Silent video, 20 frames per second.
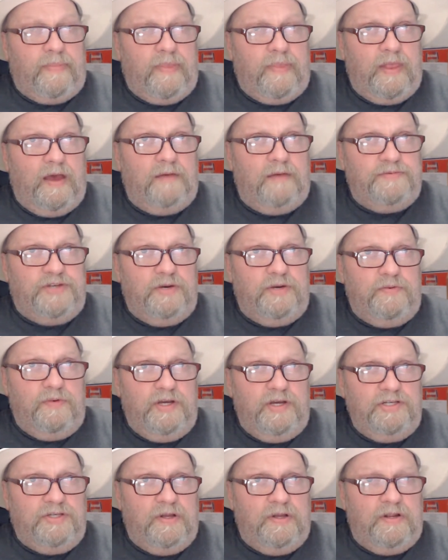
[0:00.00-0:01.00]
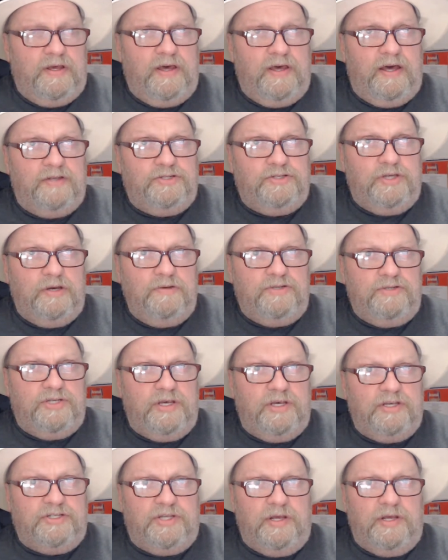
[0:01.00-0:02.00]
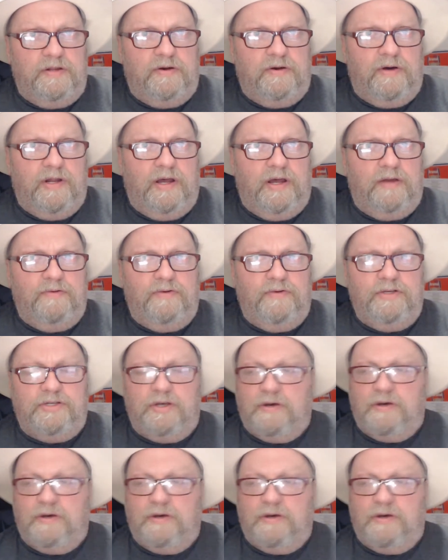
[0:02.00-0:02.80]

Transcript: Up till recently, I had 2 6900s.